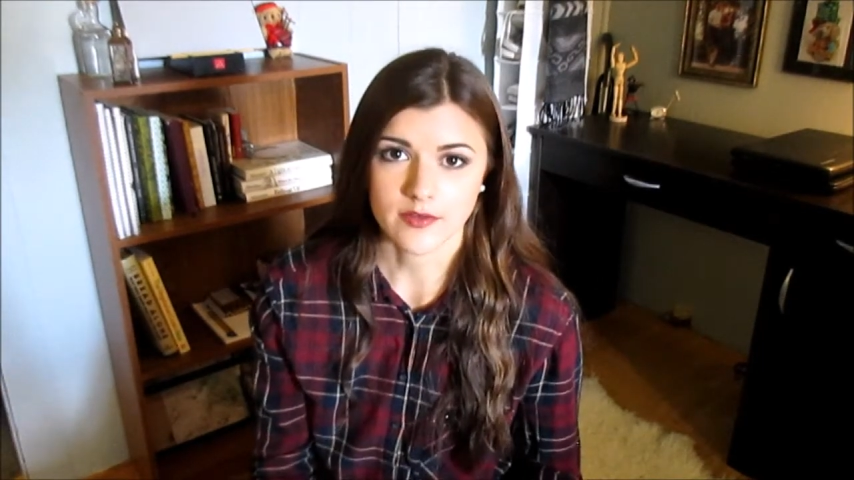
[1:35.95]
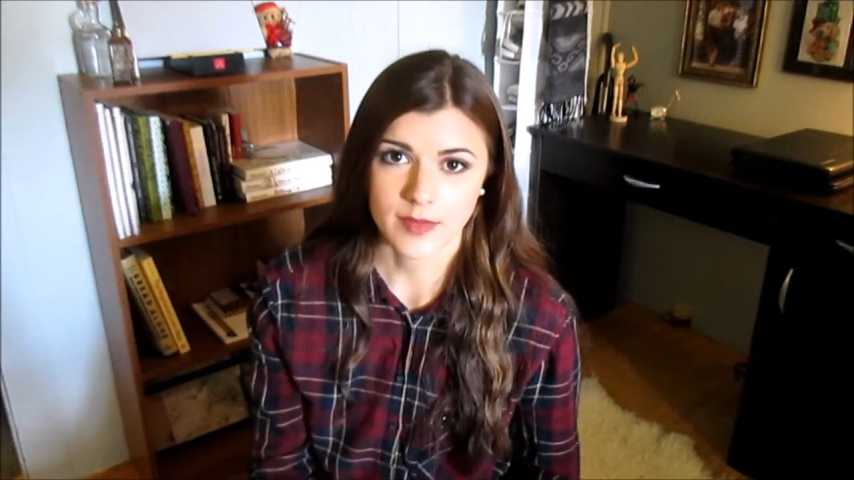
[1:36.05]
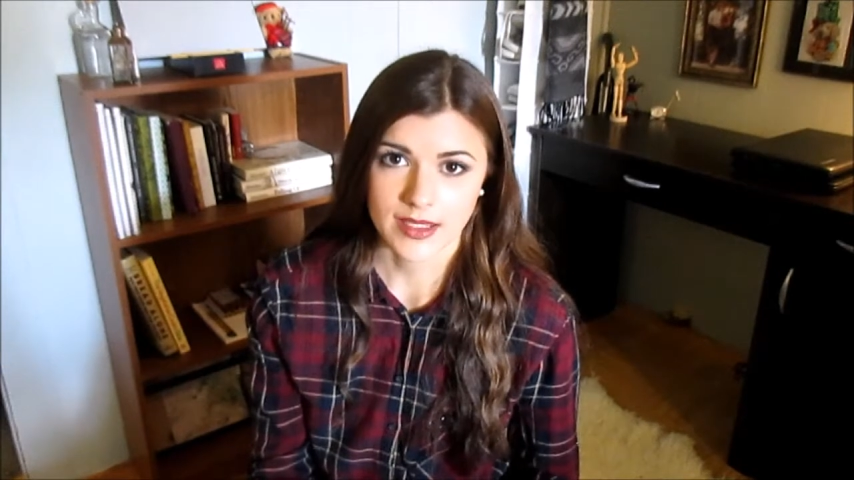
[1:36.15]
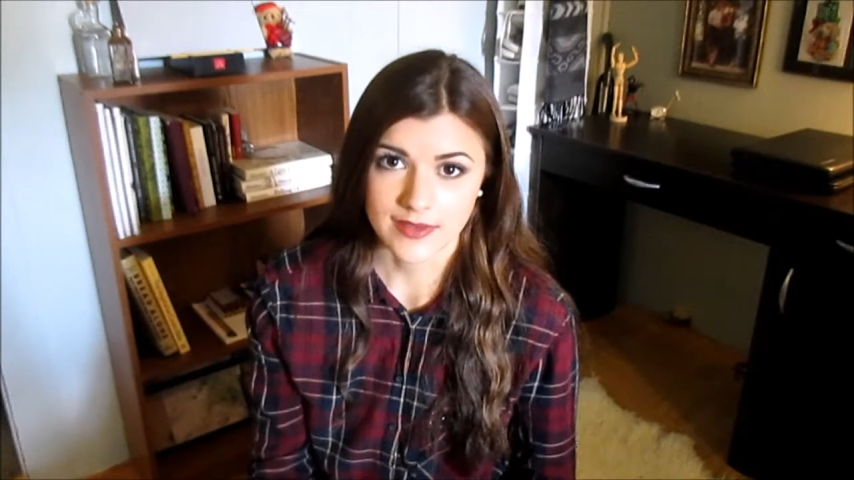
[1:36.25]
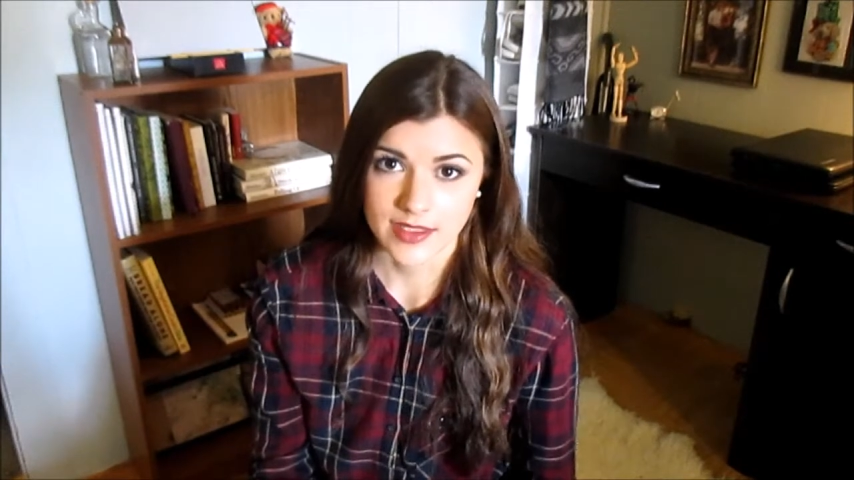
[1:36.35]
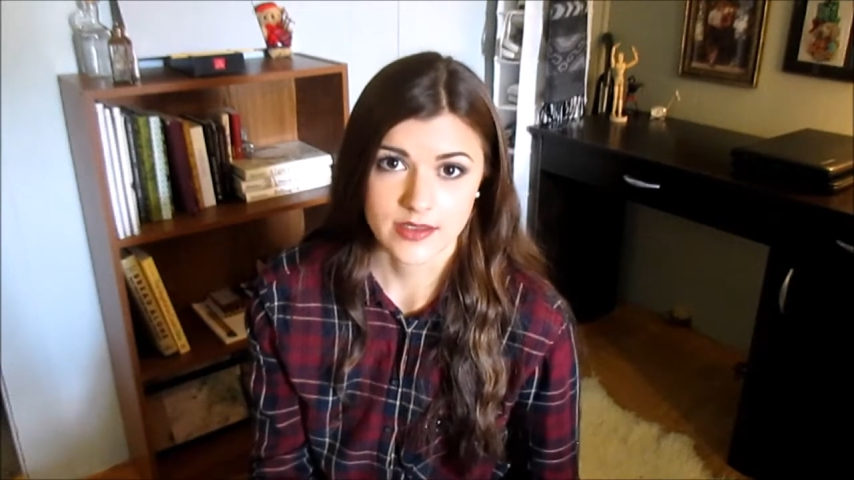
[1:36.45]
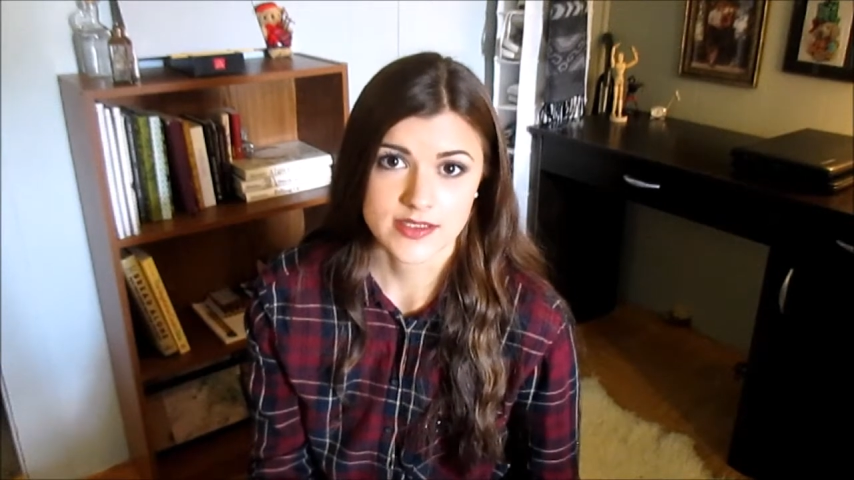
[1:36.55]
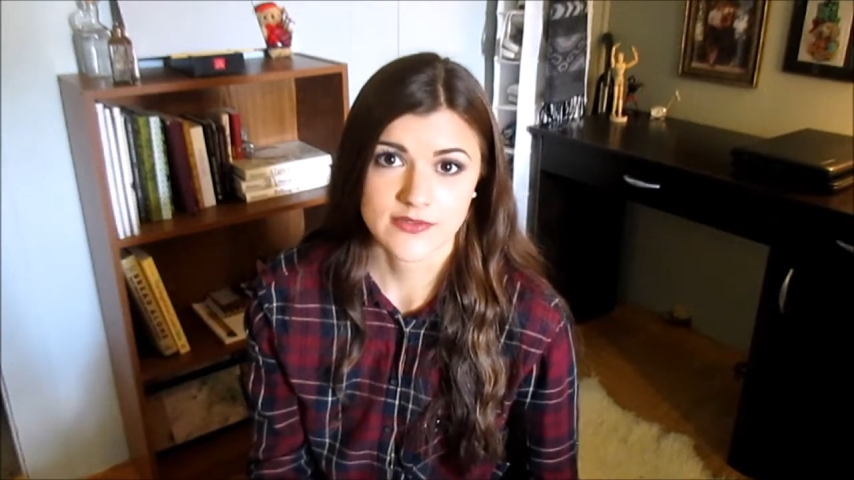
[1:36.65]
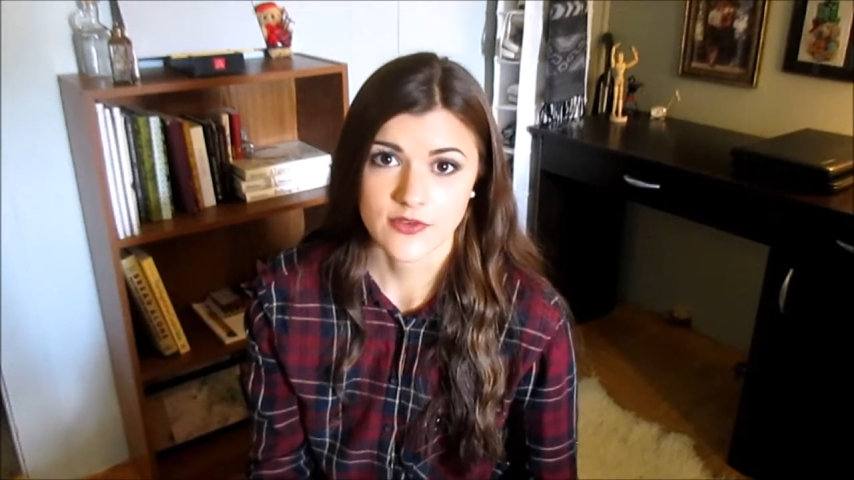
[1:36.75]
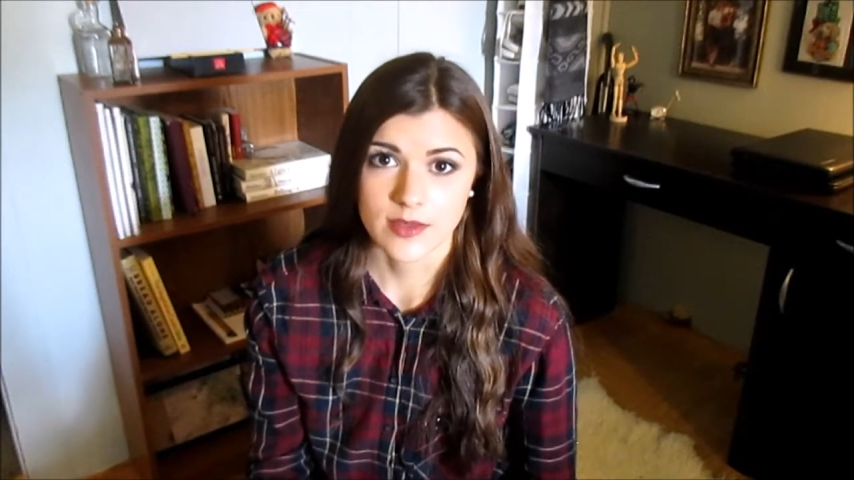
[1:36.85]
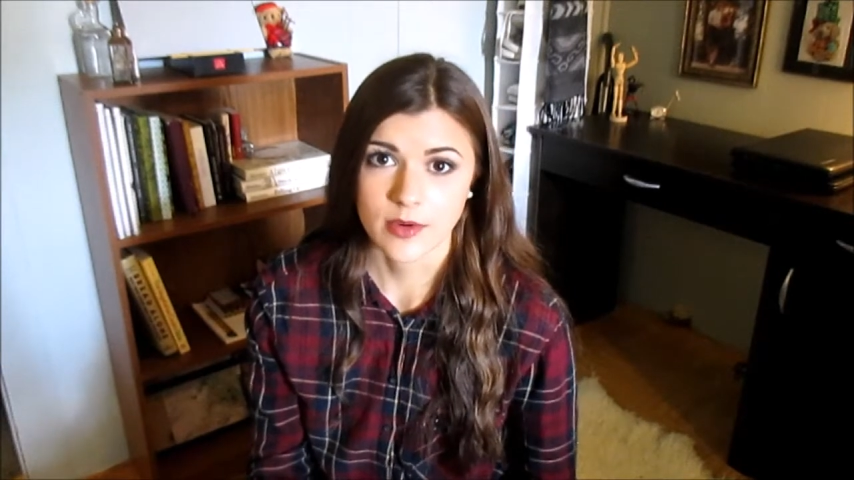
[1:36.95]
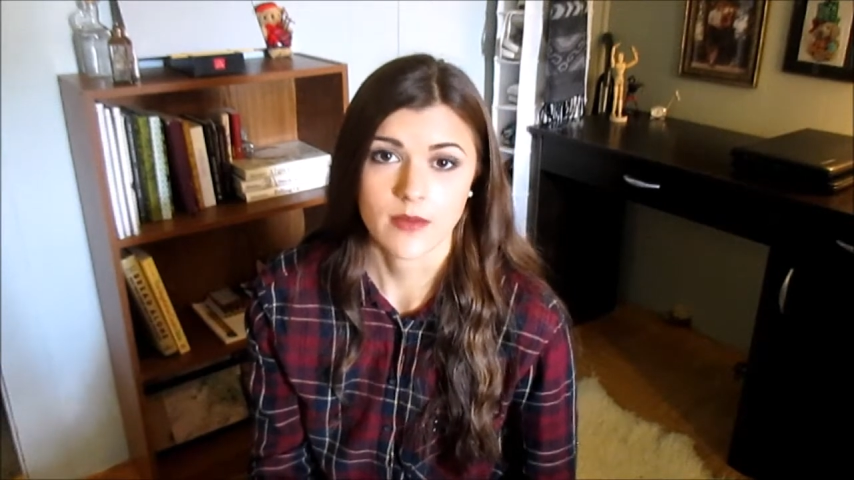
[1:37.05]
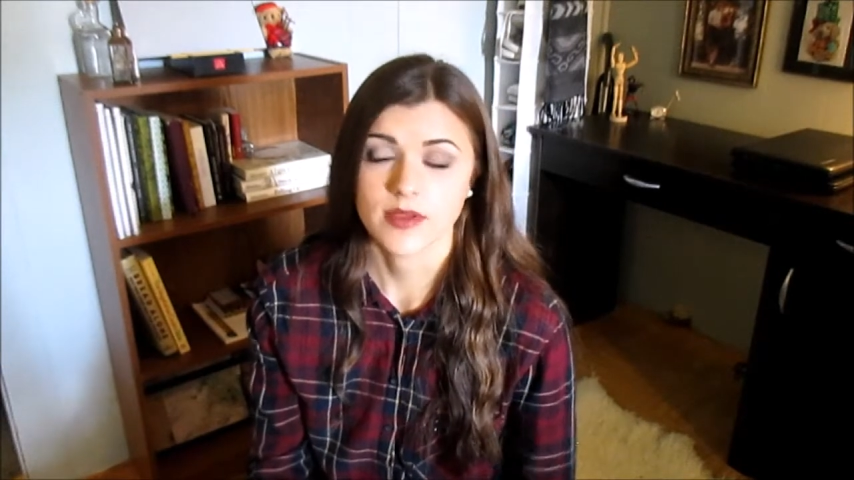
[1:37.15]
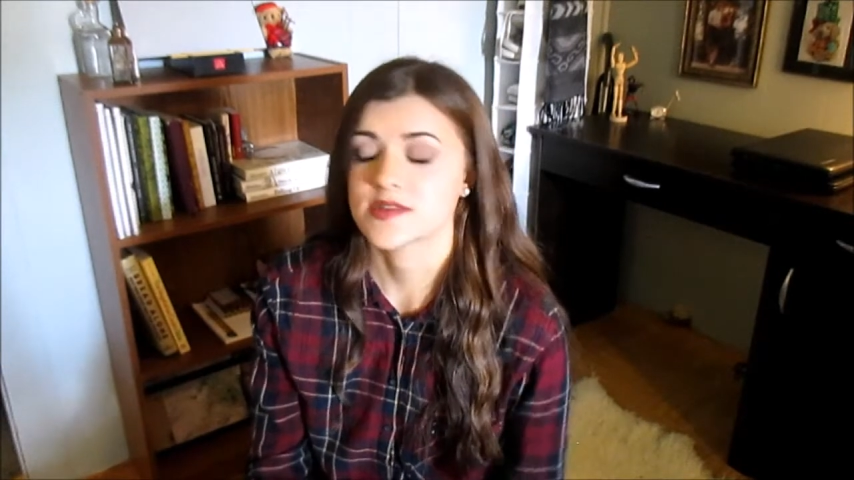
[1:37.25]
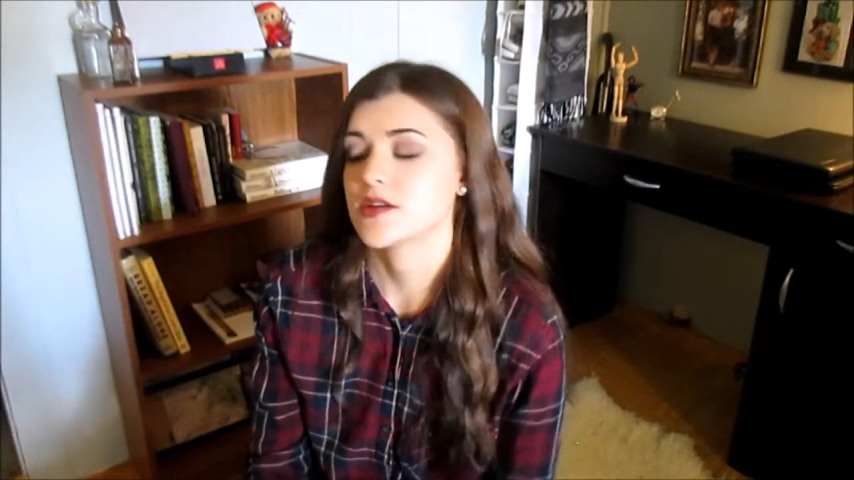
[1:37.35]
my leads for the
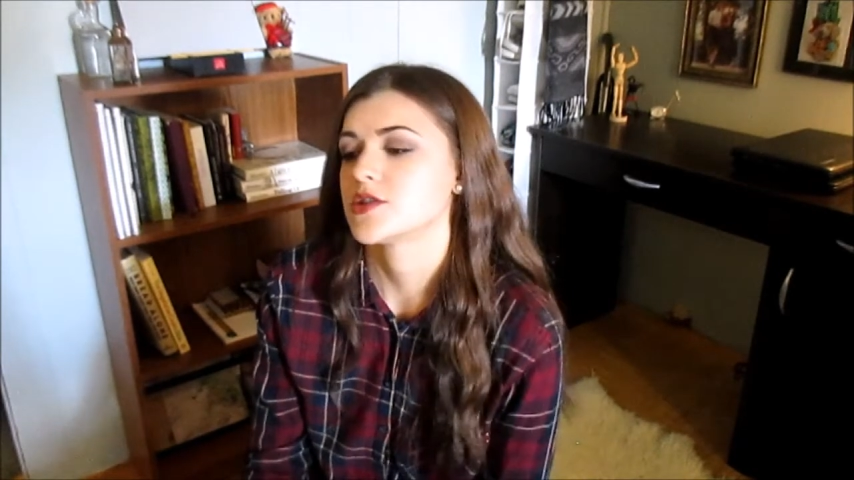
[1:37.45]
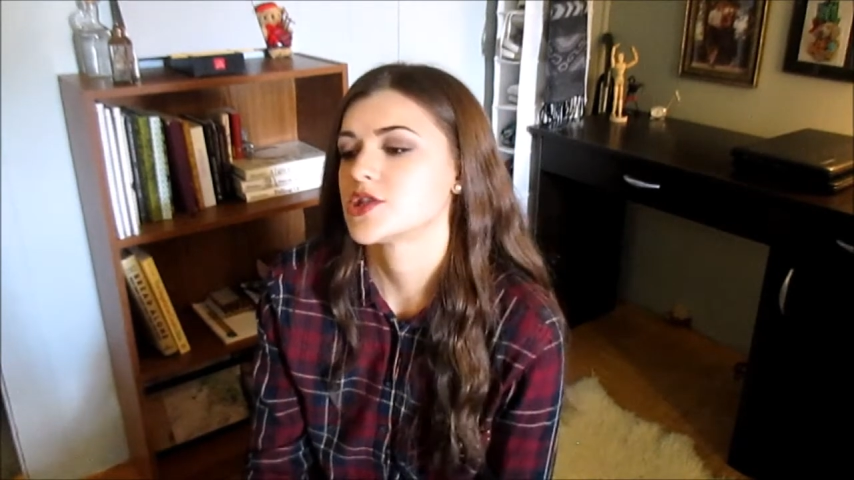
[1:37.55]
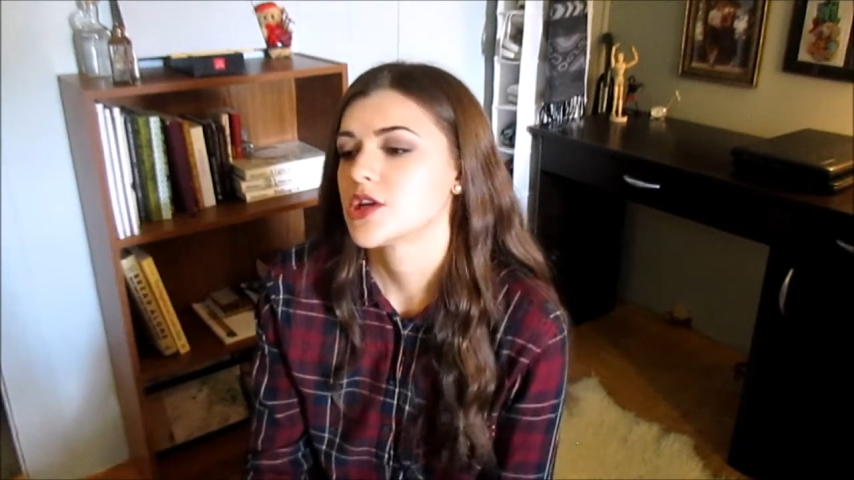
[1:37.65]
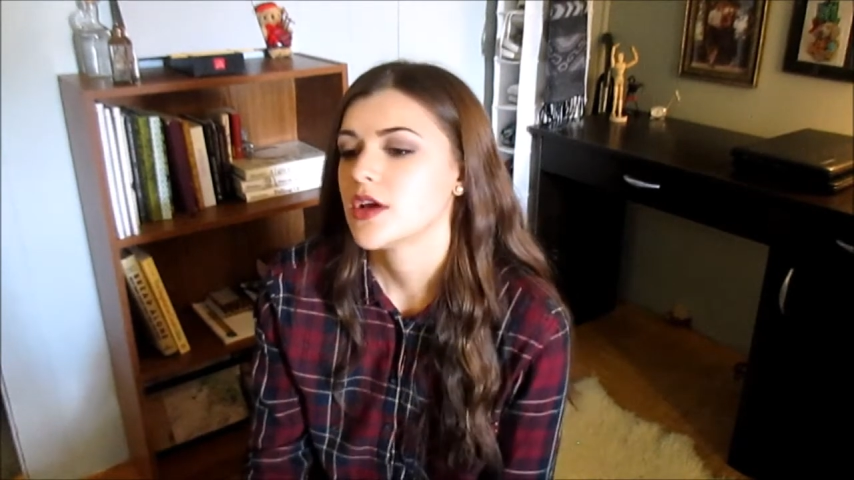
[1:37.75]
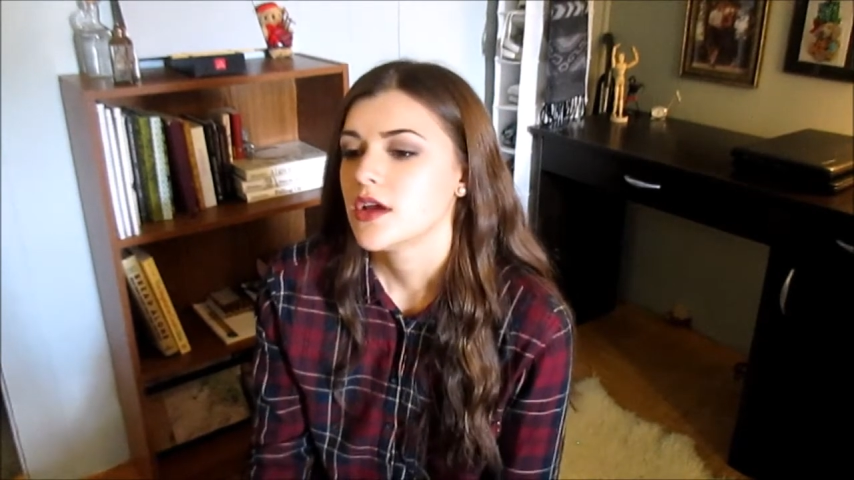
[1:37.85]
apartment search.